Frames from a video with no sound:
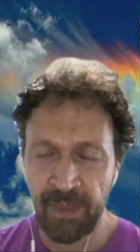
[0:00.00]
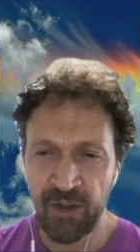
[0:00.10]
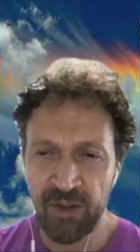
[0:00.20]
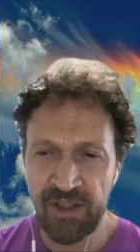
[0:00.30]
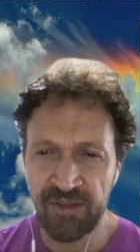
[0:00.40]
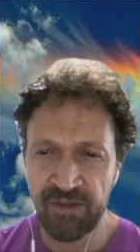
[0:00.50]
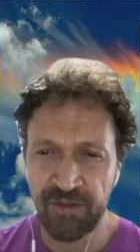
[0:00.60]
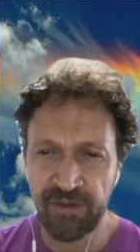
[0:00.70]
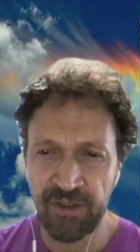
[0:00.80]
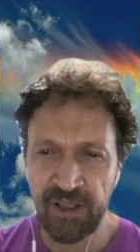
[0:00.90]
Notice a
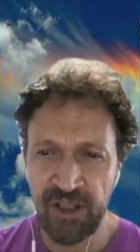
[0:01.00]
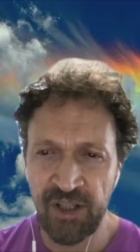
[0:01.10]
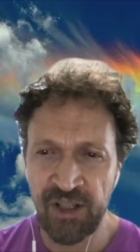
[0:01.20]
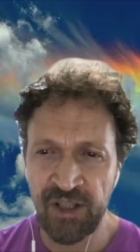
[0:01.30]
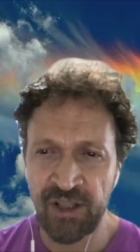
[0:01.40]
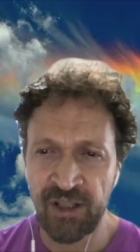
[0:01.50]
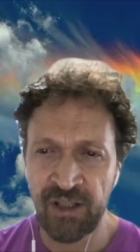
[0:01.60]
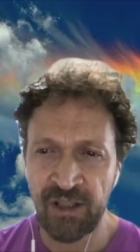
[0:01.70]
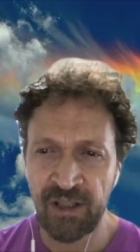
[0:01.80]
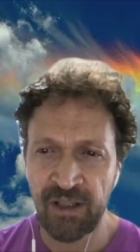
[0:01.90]
fresh,
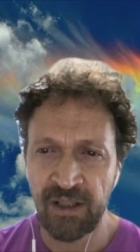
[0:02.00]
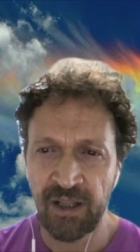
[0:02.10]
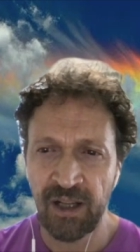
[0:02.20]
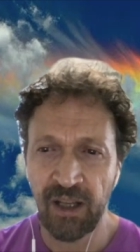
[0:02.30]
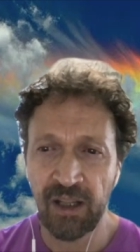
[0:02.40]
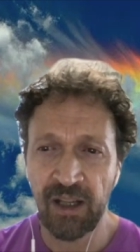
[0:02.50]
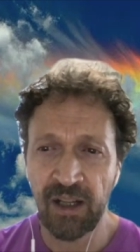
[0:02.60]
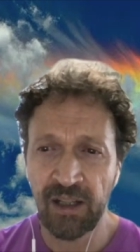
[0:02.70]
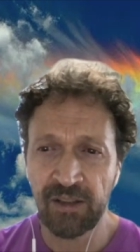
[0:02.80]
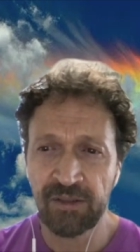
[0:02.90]

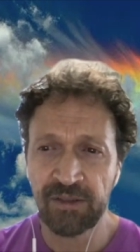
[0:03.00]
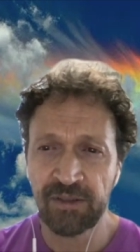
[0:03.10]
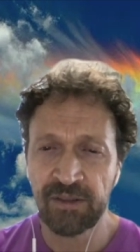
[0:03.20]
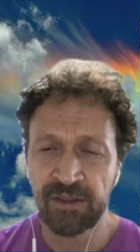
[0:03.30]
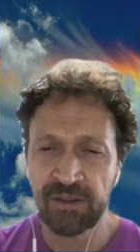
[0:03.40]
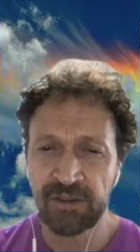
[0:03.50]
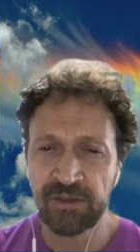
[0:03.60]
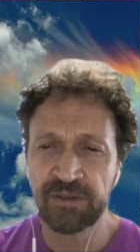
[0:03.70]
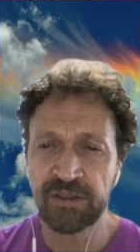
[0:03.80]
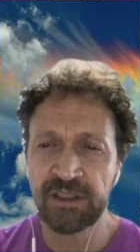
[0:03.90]
alive
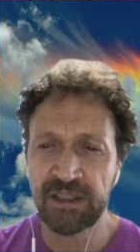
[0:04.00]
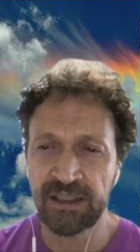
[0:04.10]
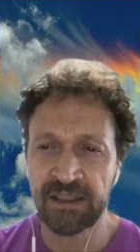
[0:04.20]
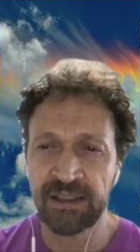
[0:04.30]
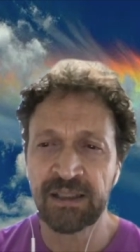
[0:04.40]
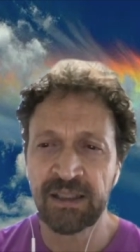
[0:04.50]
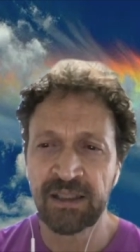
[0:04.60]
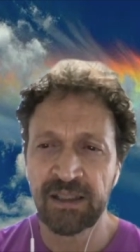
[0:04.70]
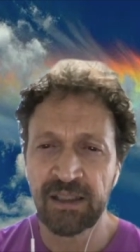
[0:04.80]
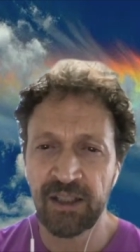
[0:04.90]
feeling
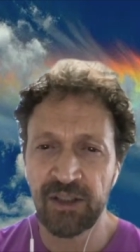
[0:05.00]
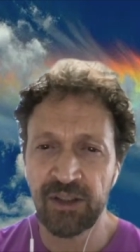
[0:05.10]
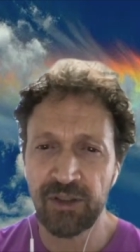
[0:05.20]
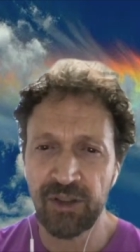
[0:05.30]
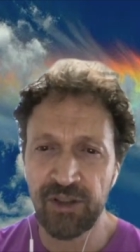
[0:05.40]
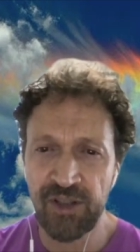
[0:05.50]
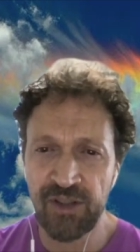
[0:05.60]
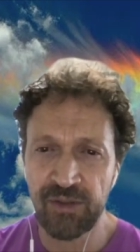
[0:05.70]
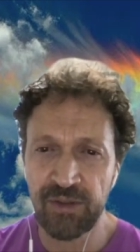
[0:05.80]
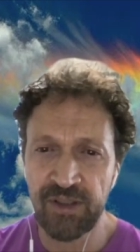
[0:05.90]
in your
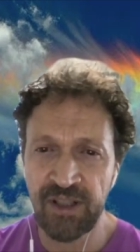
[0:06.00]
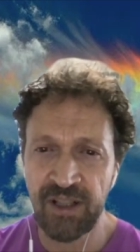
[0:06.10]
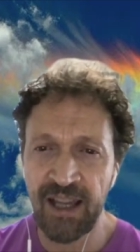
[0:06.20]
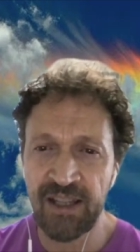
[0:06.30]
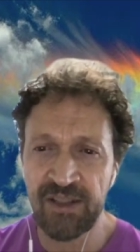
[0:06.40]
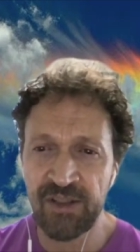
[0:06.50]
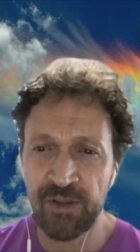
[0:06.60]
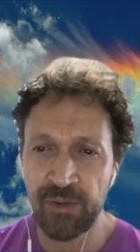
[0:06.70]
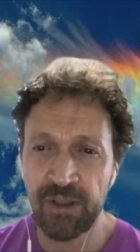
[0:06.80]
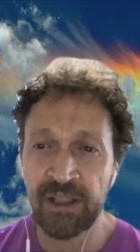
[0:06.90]
nostrils as
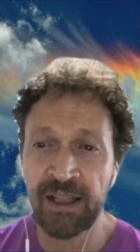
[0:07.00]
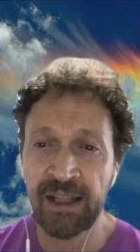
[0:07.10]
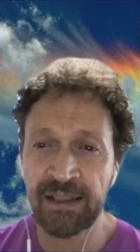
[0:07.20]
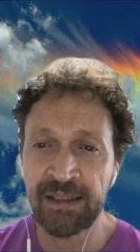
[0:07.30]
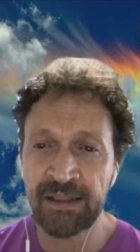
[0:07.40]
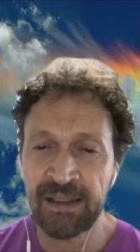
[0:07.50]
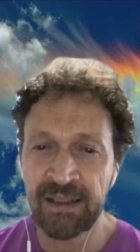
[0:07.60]
you inhale.